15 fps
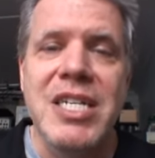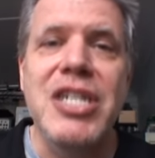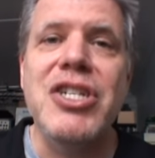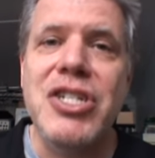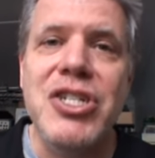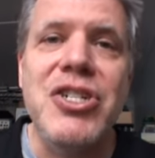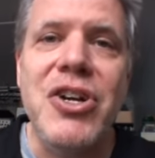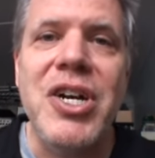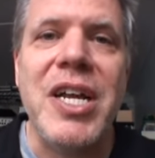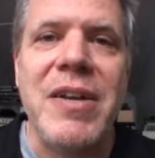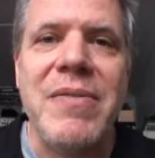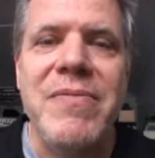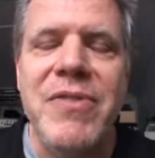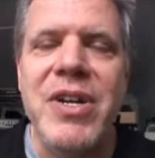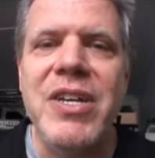
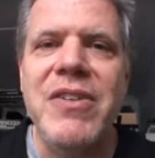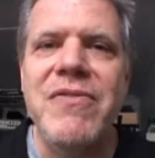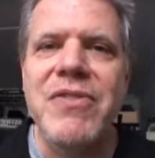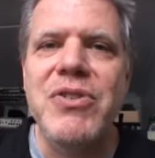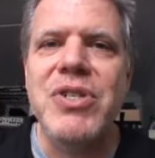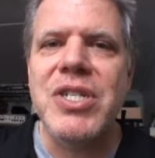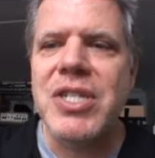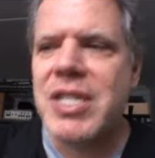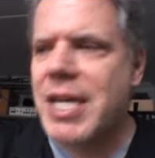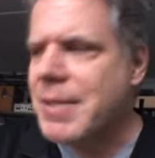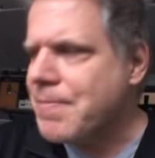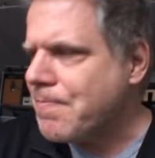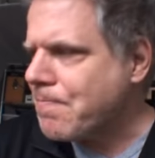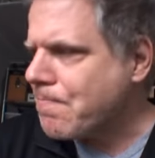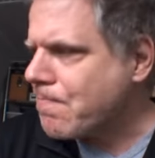disconcerting, very confusing
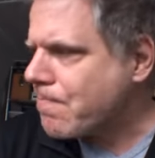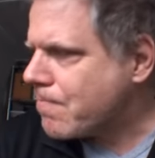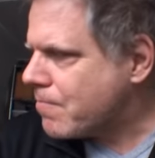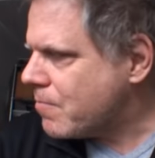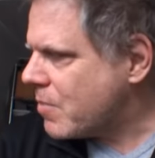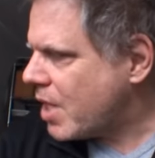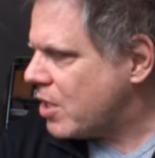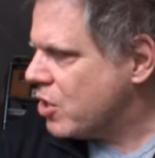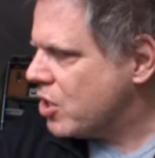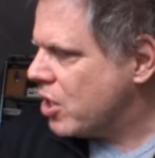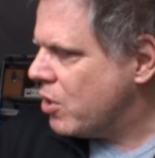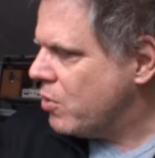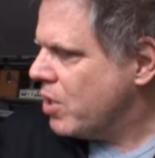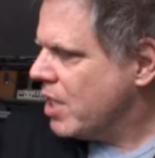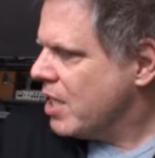state.
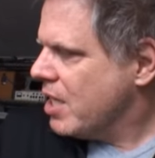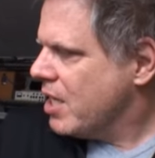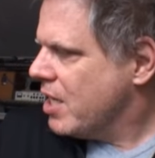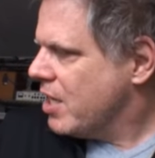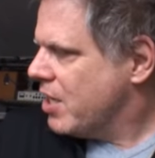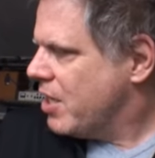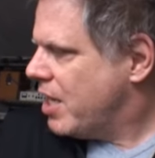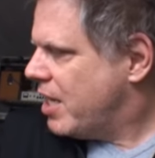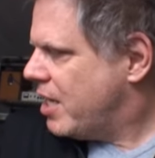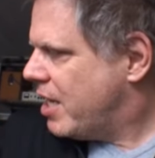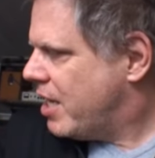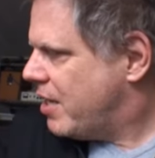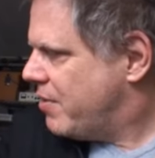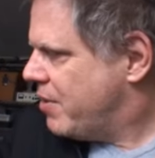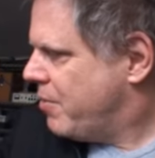So
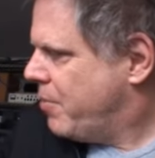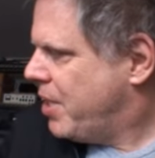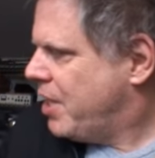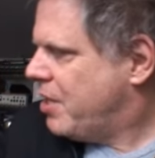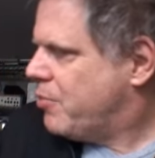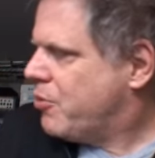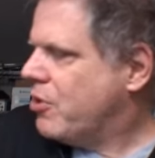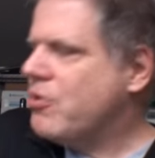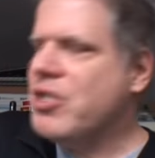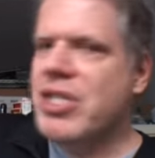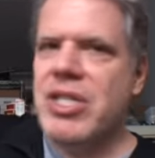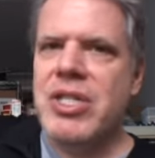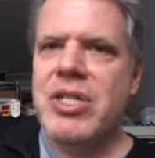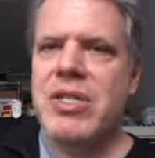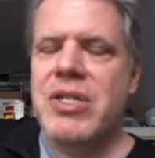there are many
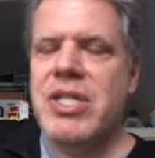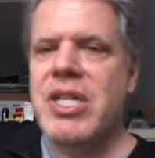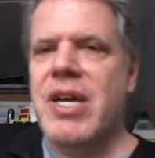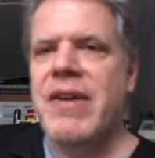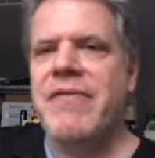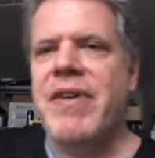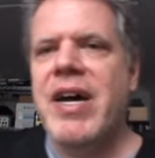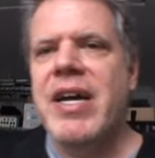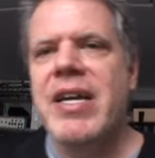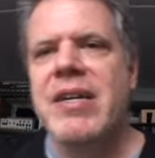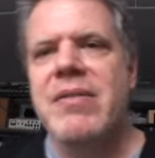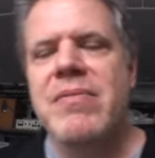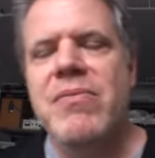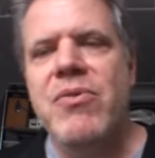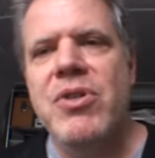approaches. So if
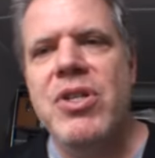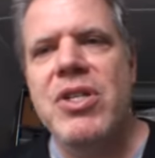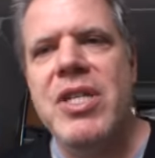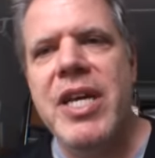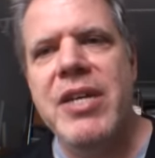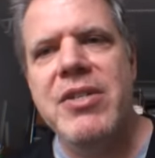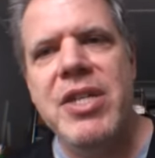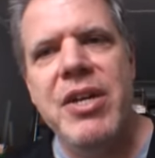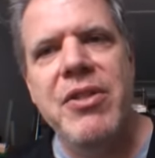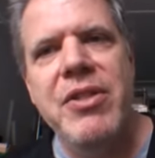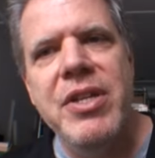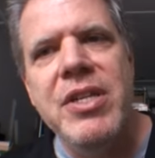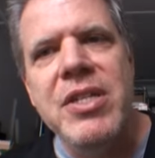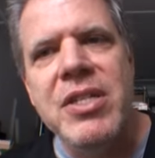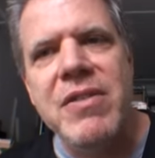I were to take, say,
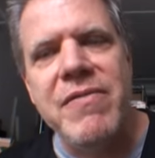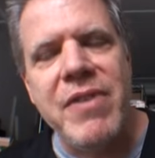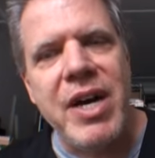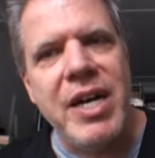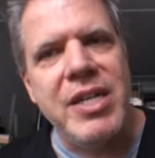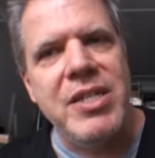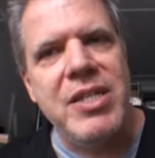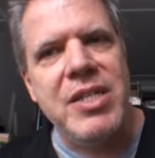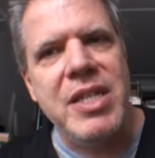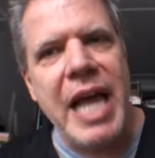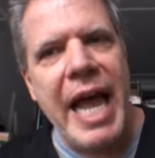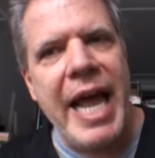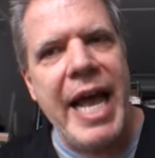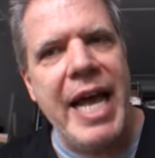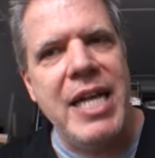this
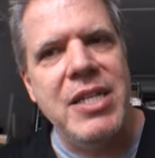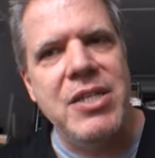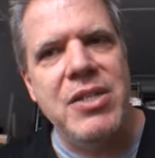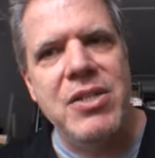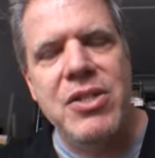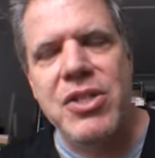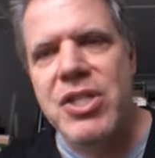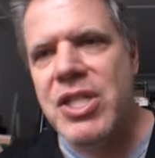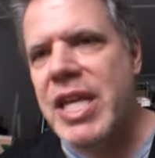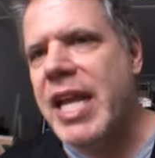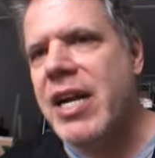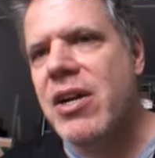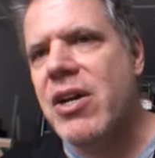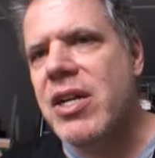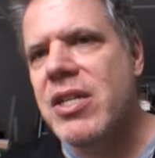device and
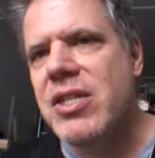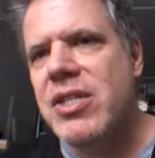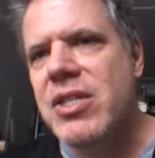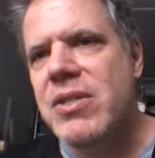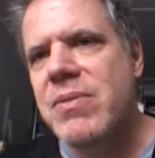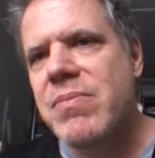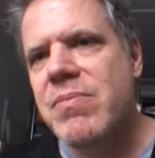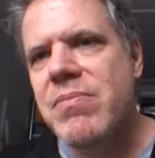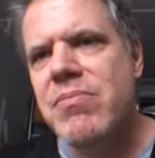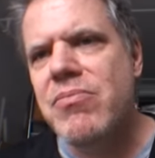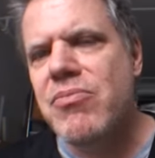set it on its